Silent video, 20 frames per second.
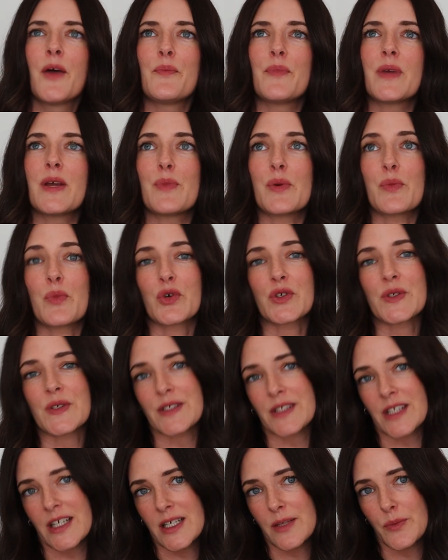be a bit more
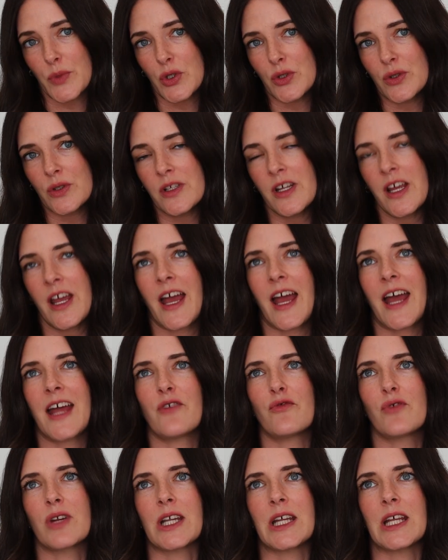sustainable,
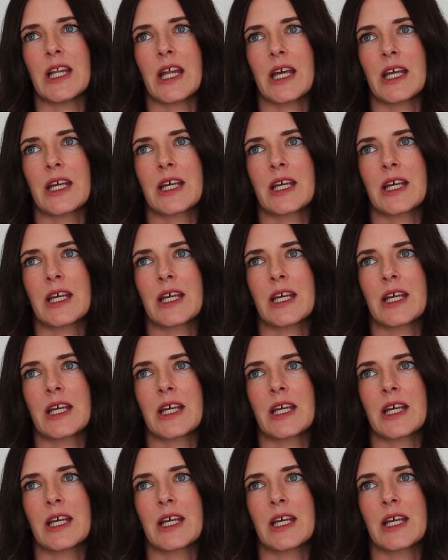and really